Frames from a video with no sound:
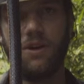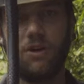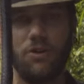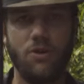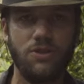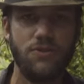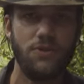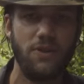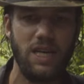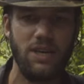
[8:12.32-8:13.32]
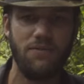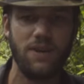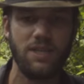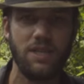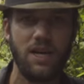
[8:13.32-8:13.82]
They'll cruise through the leaf
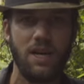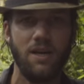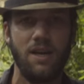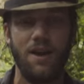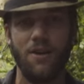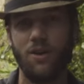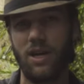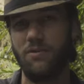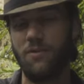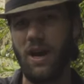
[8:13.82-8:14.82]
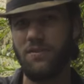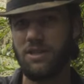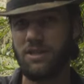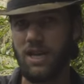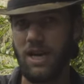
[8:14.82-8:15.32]
litter looking for other
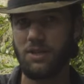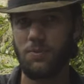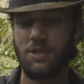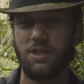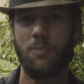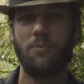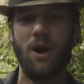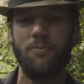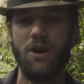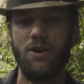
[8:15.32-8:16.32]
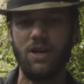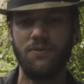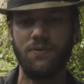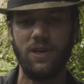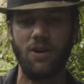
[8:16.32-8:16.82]
snakes, which they primarily
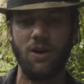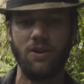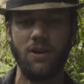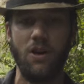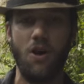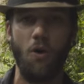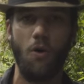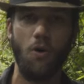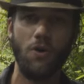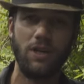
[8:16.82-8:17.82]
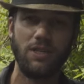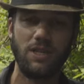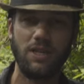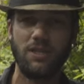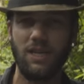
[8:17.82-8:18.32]
feed on, or
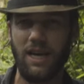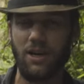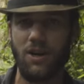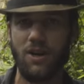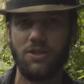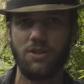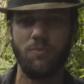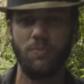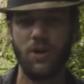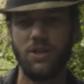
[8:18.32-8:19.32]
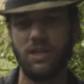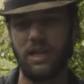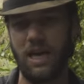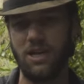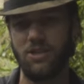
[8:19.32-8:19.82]
lizards, geckos, and birds
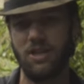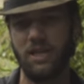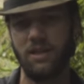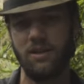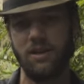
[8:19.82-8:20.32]
occasionally.